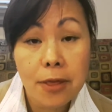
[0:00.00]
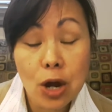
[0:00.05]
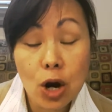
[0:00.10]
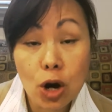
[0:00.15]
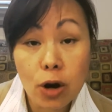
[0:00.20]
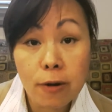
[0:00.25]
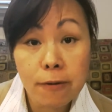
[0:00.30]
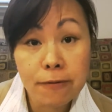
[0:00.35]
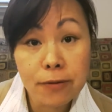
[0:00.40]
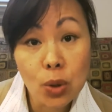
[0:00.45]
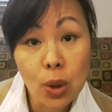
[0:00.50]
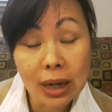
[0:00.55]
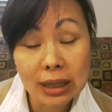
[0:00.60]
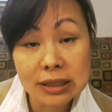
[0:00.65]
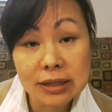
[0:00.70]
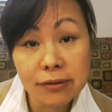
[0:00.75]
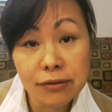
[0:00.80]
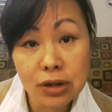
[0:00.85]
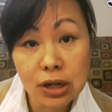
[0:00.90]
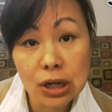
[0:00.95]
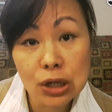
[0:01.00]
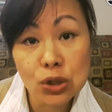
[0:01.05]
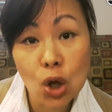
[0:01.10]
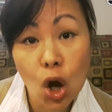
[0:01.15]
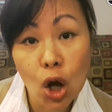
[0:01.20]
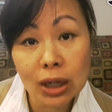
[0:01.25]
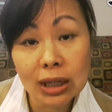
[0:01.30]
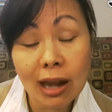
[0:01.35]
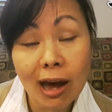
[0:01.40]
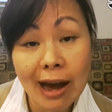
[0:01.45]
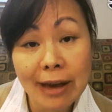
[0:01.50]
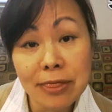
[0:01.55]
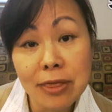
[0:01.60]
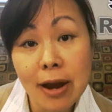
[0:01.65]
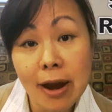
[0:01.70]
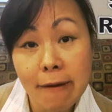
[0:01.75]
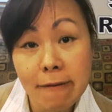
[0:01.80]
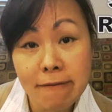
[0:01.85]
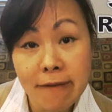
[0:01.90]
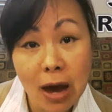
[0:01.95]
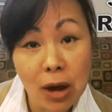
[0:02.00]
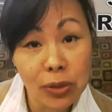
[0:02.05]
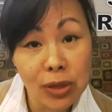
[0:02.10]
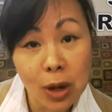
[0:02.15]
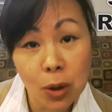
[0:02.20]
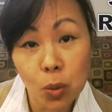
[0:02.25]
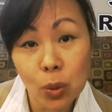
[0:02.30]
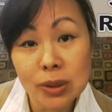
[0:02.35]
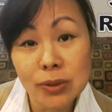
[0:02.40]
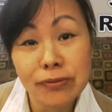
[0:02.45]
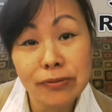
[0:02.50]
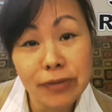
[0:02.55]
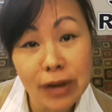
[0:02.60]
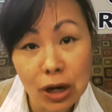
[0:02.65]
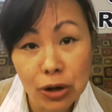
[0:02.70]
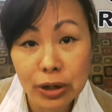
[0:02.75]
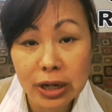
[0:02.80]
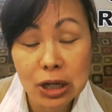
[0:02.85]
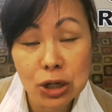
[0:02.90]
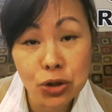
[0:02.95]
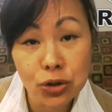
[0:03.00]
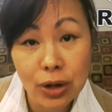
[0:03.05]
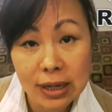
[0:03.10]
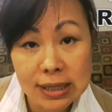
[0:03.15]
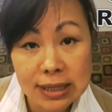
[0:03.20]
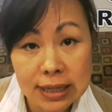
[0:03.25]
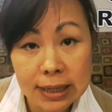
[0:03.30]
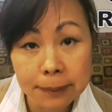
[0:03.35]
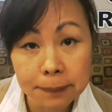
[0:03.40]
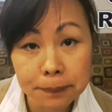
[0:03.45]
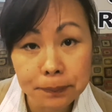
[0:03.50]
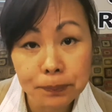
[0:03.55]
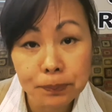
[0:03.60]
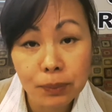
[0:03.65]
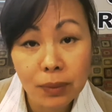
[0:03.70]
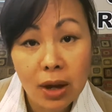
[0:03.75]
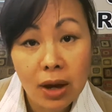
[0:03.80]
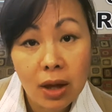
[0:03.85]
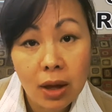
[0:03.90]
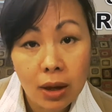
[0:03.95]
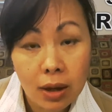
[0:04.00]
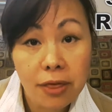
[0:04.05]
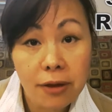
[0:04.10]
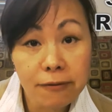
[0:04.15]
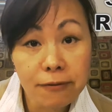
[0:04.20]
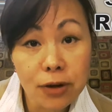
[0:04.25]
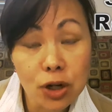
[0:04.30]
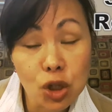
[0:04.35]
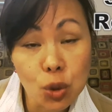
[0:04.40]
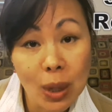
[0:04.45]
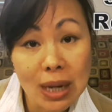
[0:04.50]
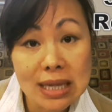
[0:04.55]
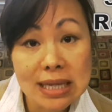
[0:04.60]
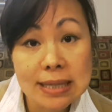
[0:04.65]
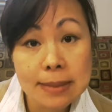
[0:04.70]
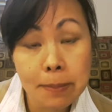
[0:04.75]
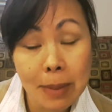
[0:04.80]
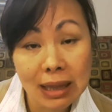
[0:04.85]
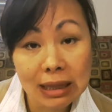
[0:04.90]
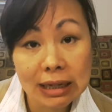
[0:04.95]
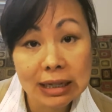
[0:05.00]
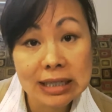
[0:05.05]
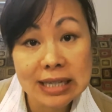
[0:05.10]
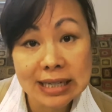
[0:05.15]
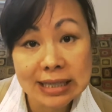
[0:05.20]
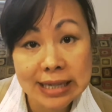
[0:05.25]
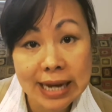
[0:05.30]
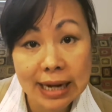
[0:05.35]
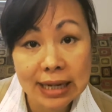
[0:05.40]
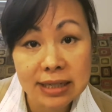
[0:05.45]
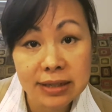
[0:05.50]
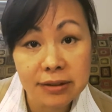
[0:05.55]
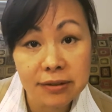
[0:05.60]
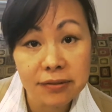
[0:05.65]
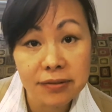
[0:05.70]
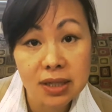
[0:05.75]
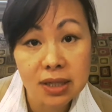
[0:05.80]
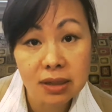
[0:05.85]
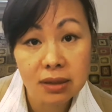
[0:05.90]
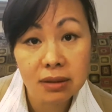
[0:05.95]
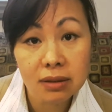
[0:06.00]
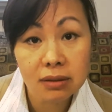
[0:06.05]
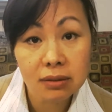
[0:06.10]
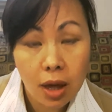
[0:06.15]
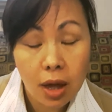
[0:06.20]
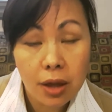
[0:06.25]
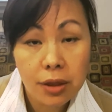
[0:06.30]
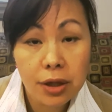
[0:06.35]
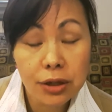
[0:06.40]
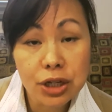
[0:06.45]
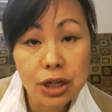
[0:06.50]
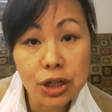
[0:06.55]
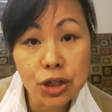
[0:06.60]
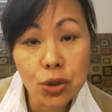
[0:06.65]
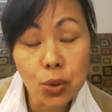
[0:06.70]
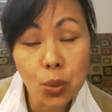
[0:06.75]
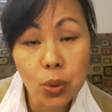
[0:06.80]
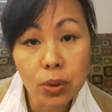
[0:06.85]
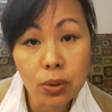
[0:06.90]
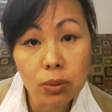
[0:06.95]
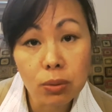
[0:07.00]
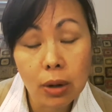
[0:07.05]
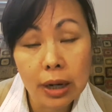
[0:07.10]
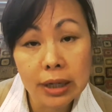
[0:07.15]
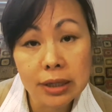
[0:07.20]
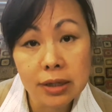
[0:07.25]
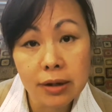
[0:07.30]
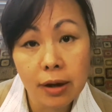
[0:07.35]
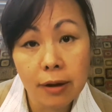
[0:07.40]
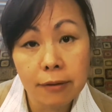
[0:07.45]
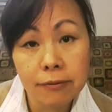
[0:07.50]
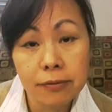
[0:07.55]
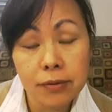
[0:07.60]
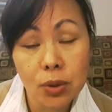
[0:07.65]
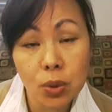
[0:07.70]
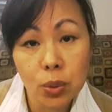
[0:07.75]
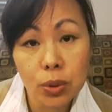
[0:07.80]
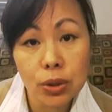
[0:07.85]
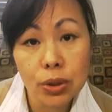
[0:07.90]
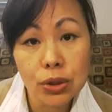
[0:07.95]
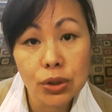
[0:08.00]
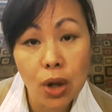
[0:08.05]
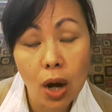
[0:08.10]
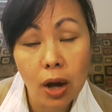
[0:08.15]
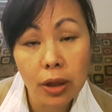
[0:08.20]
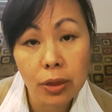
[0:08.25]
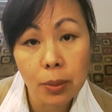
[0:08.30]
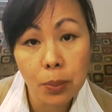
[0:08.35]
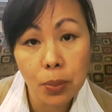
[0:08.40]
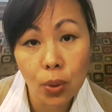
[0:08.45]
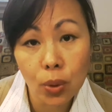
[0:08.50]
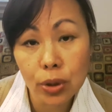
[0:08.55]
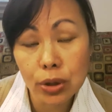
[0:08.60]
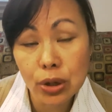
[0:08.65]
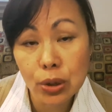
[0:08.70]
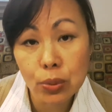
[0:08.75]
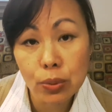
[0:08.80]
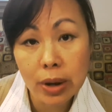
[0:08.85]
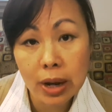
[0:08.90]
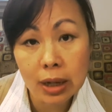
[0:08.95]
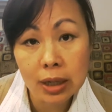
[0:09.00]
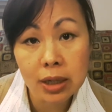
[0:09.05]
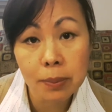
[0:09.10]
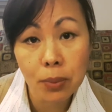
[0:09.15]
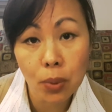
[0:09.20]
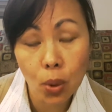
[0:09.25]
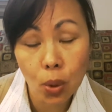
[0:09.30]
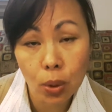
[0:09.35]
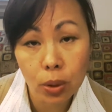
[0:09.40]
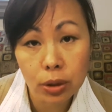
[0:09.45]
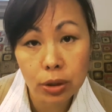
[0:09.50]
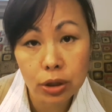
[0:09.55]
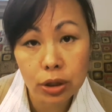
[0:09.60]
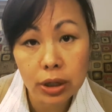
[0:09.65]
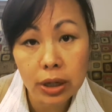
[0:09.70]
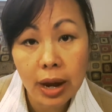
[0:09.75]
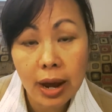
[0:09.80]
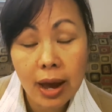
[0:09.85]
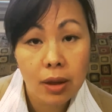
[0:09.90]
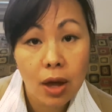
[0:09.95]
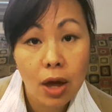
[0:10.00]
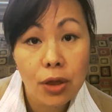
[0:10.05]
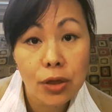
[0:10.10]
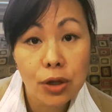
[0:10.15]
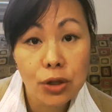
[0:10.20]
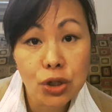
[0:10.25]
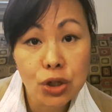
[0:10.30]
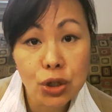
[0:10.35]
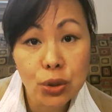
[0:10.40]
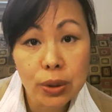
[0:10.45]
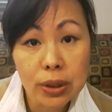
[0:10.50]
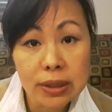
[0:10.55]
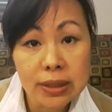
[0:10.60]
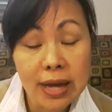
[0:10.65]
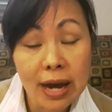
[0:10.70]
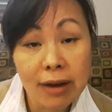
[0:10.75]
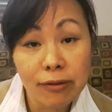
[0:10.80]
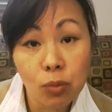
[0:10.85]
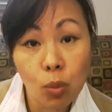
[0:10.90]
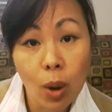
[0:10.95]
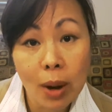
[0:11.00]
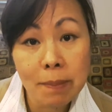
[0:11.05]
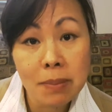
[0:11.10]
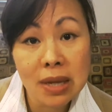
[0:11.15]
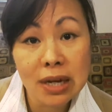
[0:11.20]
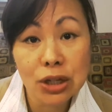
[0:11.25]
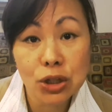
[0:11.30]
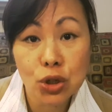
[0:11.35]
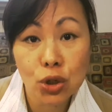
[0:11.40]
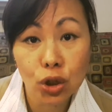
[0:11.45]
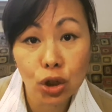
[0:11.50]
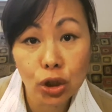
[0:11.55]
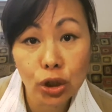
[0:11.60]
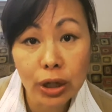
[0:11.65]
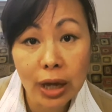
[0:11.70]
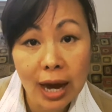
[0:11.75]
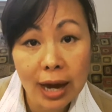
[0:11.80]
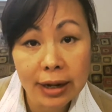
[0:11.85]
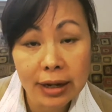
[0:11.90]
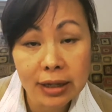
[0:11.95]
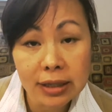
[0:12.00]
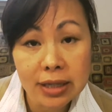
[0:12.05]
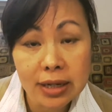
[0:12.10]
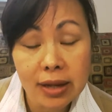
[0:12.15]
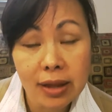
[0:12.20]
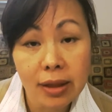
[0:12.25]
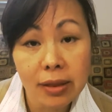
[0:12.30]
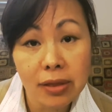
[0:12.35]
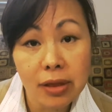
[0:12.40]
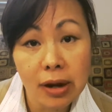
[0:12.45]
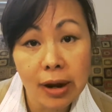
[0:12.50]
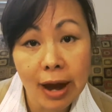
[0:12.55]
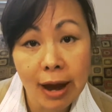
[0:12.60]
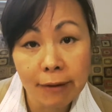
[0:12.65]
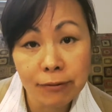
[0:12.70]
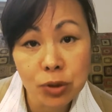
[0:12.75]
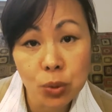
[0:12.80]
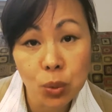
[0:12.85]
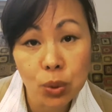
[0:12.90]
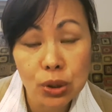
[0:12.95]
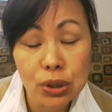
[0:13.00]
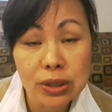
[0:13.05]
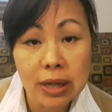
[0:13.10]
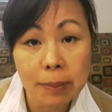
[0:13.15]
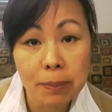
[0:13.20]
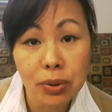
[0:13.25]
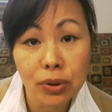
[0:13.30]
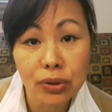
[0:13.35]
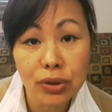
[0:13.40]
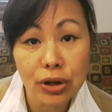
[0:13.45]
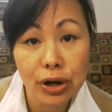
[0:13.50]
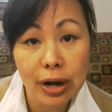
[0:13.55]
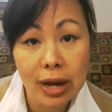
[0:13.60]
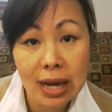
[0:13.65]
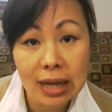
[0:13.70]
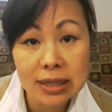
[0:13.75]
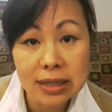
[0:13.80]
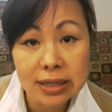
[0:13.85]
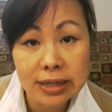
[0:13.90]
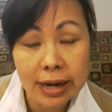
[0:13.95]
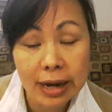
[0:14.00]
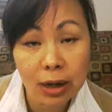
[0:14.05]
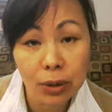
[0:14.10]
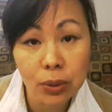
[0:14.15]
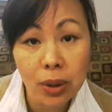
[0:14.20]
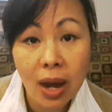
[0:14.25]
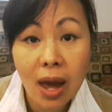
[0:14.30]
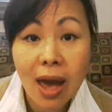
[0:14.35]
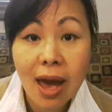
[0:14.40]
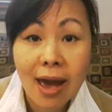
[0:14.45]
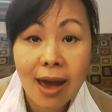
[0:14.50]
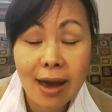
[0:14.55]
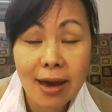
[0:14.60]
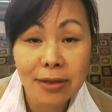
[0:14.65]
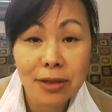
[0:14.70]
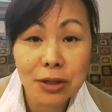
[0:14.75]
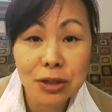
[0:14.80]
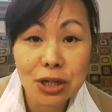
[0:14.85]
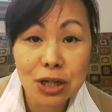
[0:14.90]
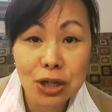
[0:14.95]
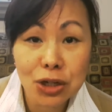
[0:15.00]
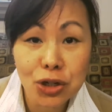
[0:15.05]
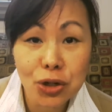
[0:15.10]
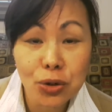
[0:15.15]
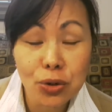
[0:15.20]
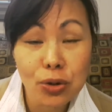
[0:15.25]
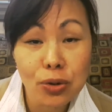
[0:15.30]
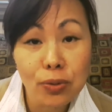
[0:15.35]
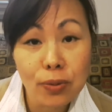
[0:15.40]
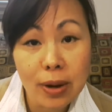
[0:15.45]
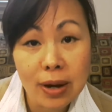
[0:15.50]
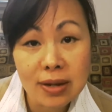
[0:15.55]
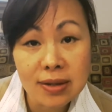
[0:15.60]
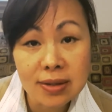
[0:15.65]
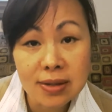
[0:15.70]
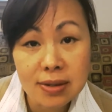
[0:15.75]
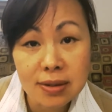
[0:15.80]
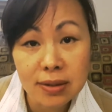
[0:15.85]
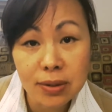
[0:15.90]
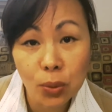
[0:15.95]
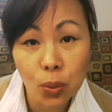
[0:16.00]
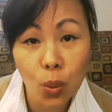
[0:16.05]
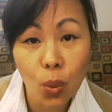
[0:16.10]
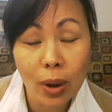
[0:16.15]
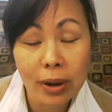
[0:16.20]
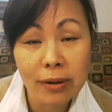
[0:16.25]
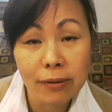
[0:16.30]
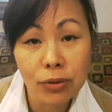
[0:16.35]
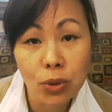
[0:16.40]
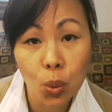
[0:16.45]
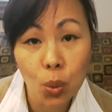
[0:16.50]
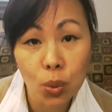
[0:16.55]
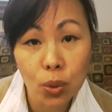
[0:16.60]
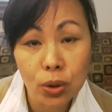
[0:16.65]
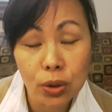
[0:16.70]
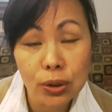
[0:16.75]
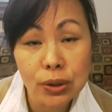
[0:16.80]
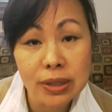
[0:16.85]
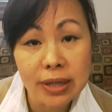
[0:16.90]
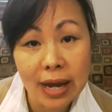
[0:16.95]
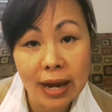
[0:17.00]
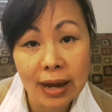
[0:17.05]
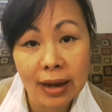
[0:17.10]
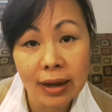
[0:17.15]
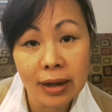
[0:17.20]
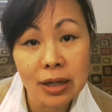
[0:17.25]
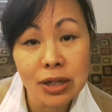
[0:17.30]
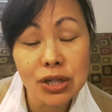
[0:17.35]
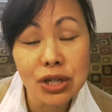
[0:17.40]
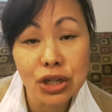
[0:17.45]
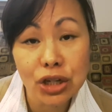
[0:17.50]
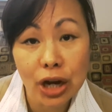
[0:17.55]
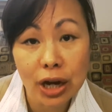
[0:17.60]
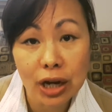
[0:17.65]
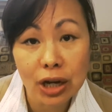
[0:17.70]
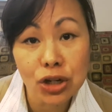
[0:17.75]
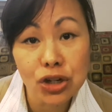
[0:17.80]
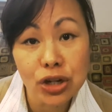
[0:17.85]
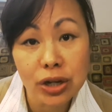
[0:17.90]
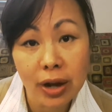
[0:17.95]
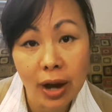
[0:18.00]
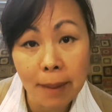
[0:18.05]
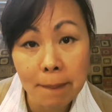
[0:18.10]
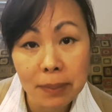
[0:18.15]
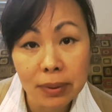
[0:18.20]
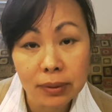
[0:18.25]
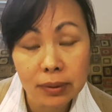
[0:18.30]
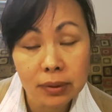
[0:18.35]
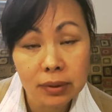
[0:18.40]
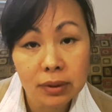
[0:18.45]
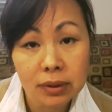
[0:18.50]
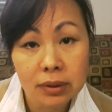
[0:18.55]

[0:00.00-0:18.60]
There are a few activities online that I found that was very interesting. The first one is spelling detectives. The teacher will write a few words on the board in random order. The students have 1 minute to look at it, and then afterwards they put their heads down, and the teacher erases one of the words and change it up.